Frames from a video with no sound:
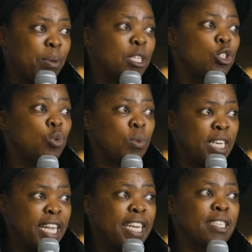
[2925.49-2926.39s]
but you will
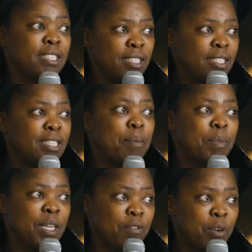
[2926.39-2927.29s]
learn
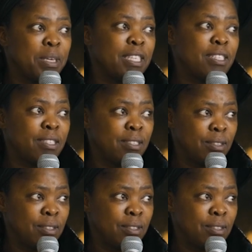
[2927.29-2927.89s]
something from it,